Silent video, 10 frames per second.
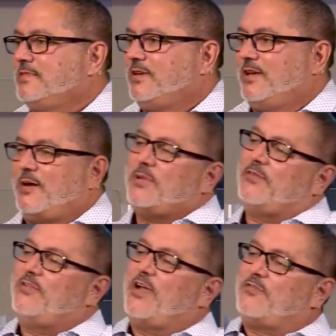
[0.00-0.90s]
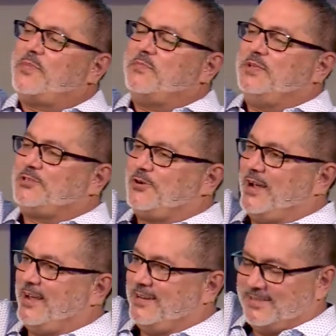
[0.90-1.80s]
How many of you ever been
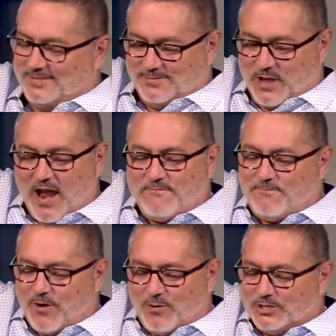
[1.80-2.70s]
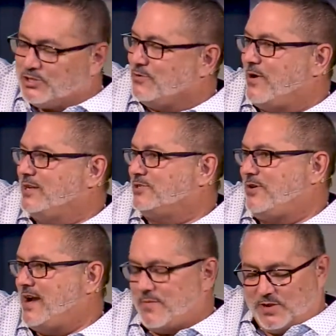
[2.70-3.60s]
betrayed? Everyone should raise their
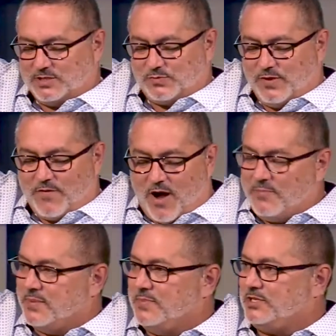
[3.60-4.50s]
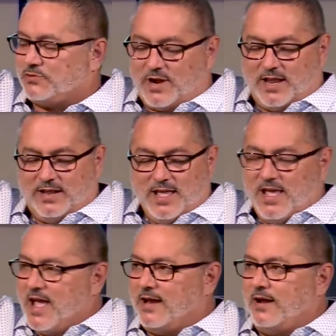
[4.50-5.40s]
hand because we've all been betrayed
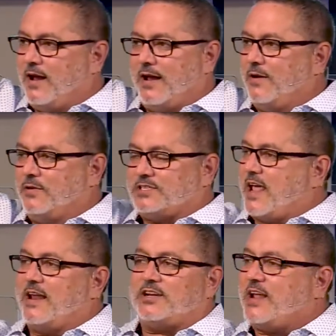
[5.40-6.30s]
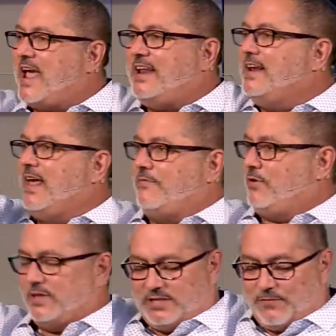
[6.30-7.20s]
at any
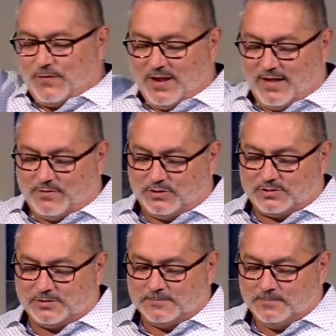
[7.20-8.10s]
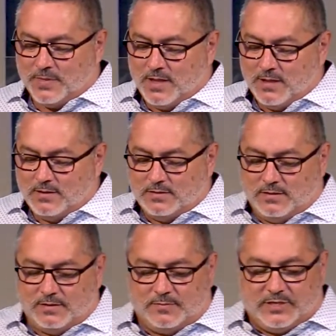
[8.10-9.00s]
level, at different levels.
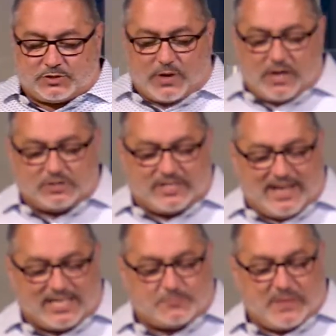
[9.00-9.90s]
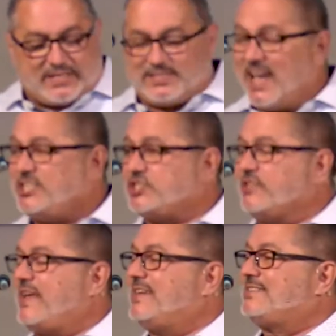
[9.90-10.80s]
Betrayal is an expectation
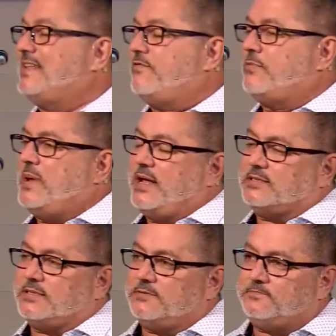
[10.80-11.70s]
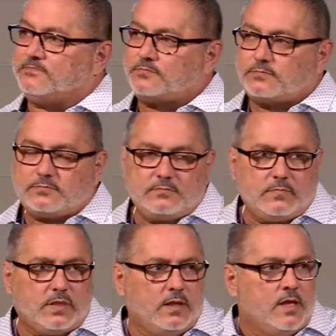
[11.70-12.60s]
that is never met.
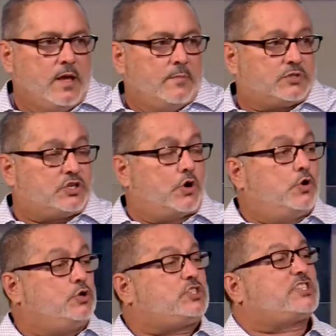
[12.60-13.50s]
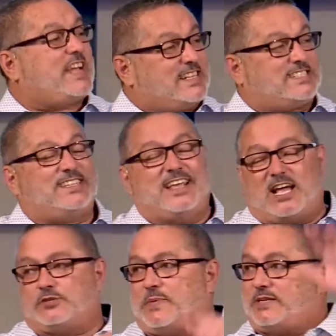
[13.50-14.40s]
So who sets the
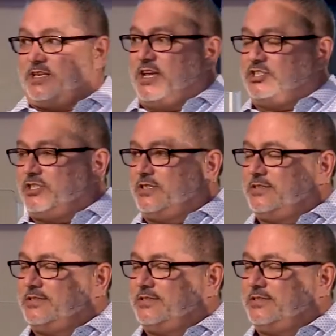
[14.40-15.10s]
expectation?